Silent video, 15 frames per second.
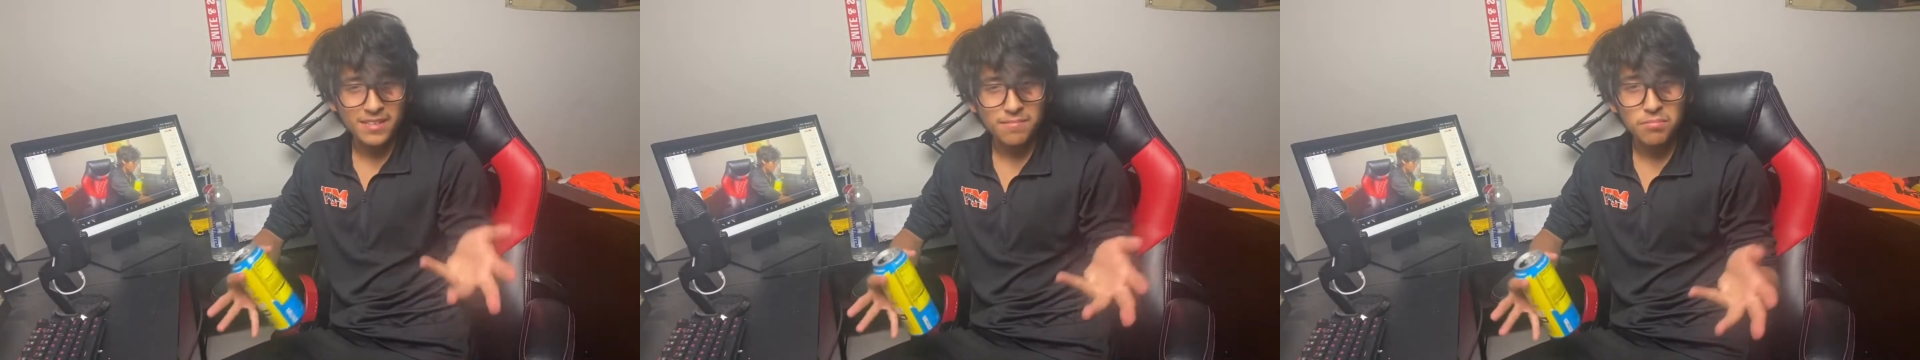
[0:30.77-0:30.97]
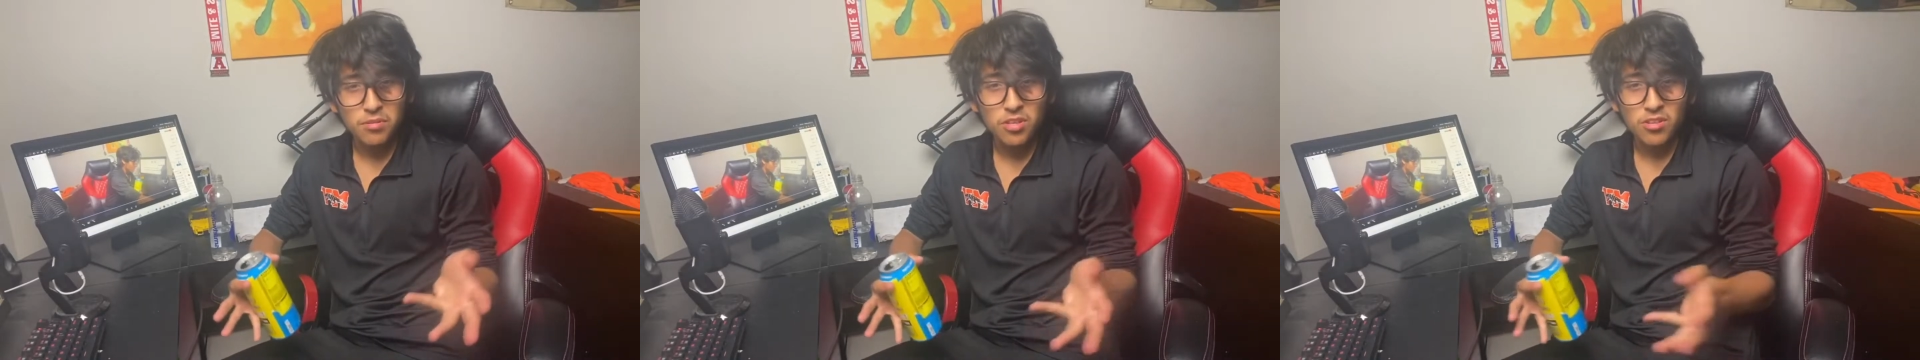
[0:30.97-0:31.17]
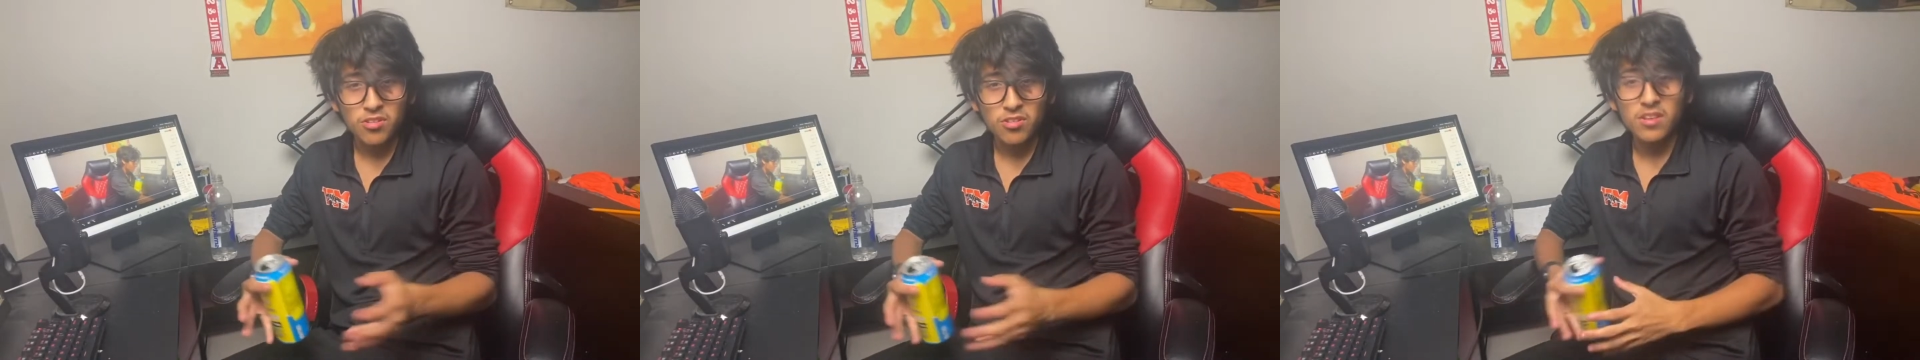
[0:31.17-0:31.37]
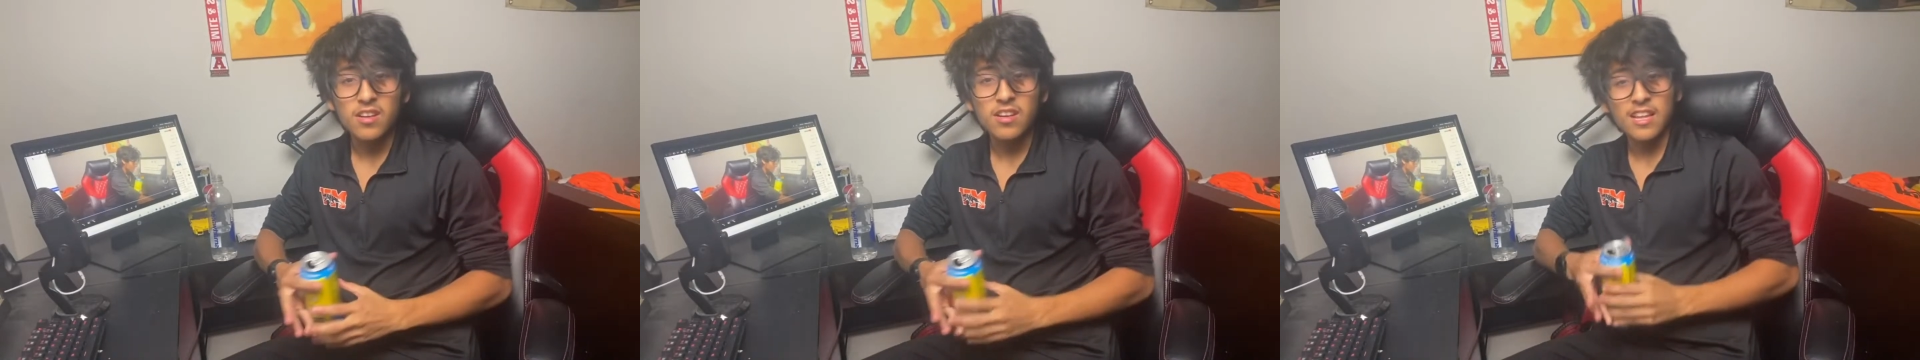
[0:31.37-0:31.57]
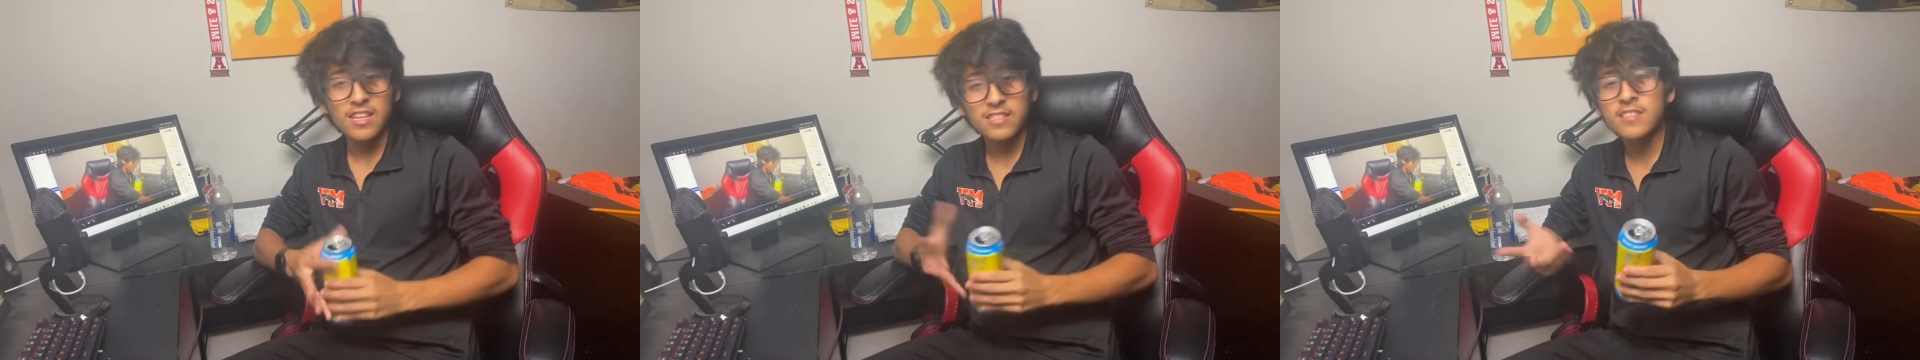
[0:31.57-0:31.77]
computer.
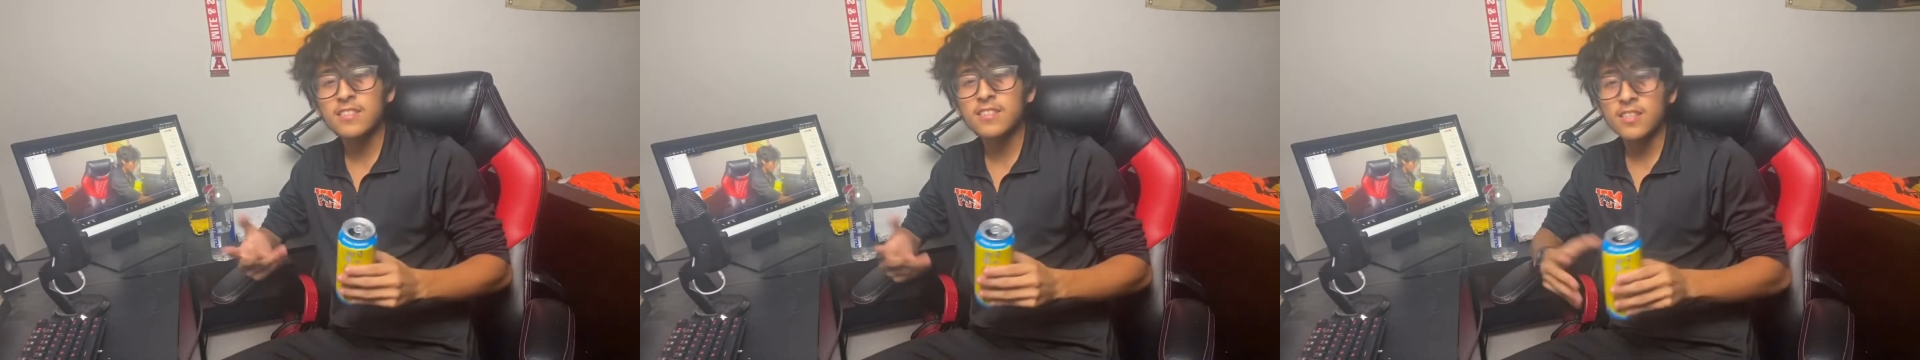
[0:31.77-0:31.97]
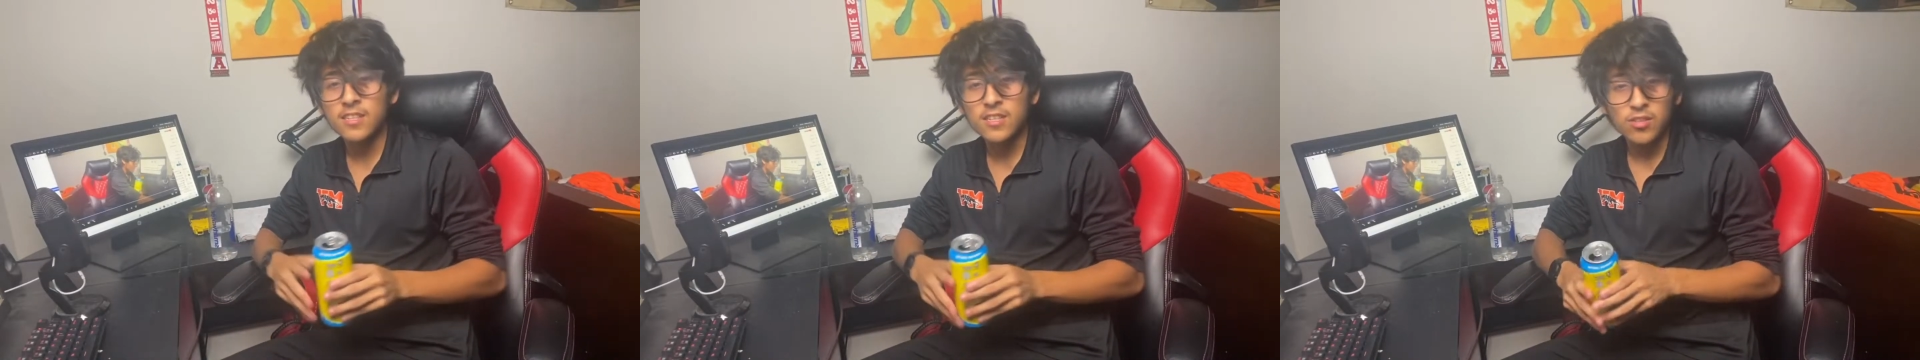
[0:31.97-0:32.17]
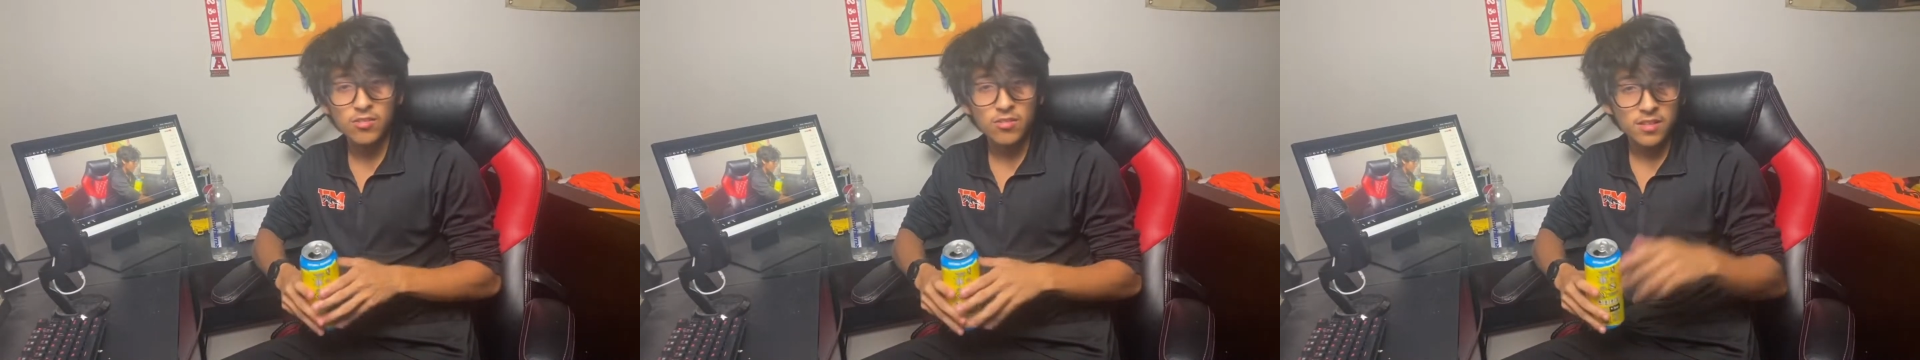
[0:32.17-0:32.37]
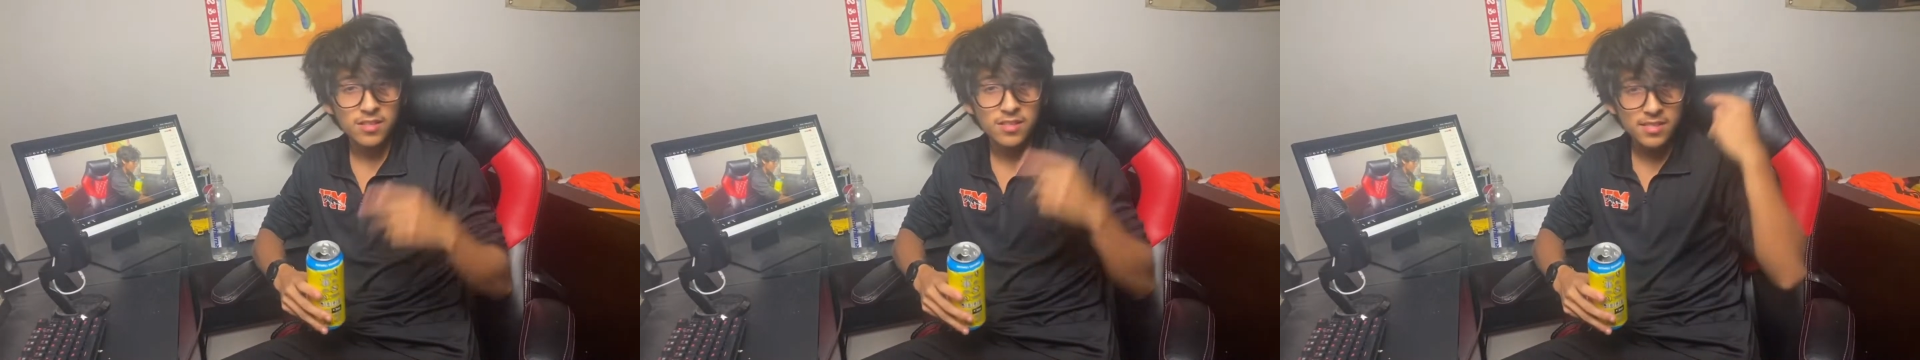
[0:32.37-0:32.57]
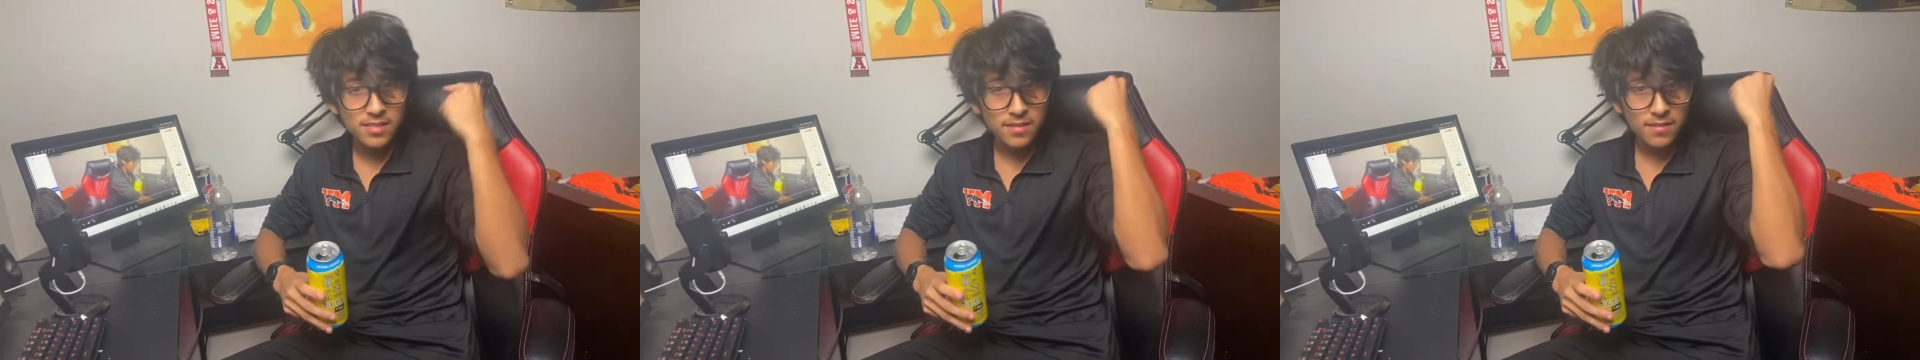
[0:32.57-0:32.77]
Let's get to the tier
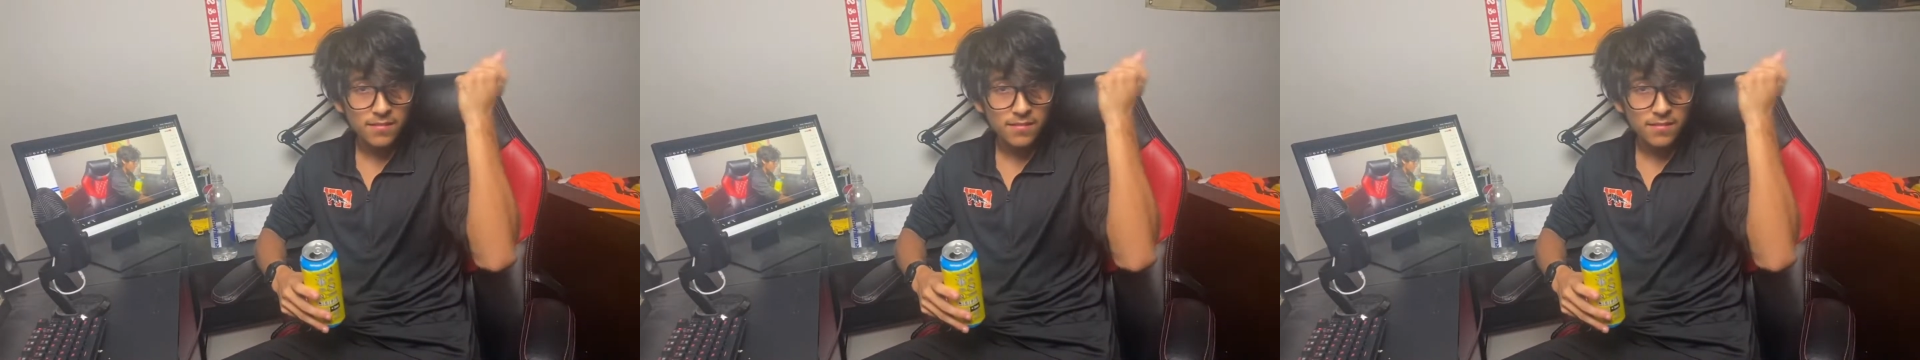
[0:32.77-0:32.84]
list.